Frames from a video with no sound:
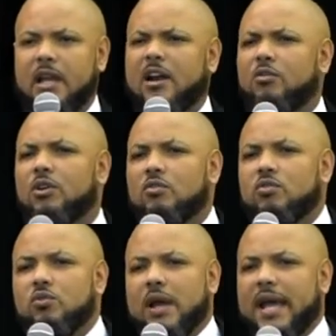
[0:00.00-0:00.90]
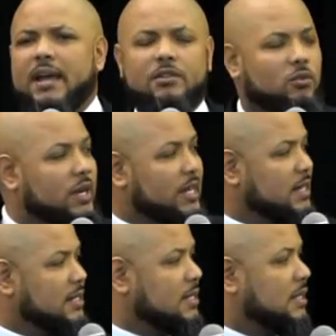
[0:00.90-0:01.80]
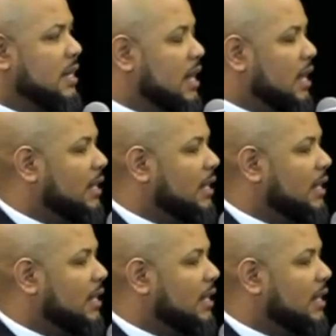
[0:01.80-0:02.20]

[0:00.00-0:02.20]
I don't know who had greens uh,